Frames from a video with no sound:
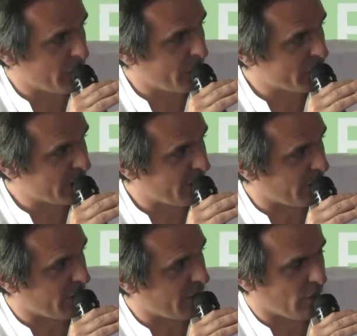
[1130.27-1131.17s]
the budget
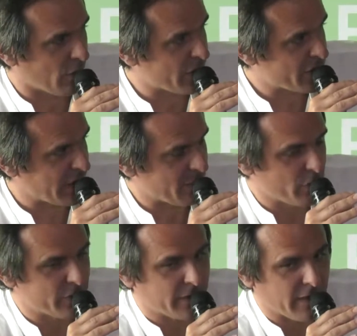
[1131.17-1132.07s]
for the original
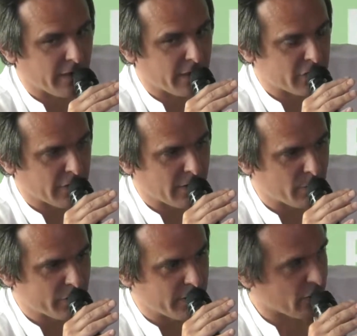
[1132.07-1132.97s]
music and additional
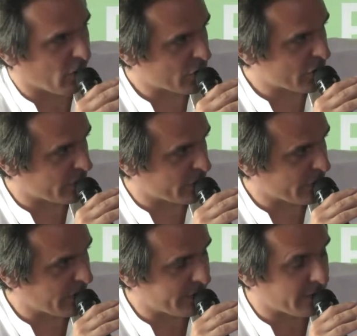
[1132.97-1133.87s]
music all joined
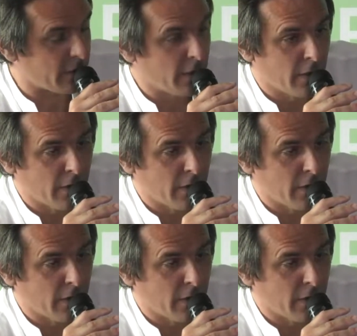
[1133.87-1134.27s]
together.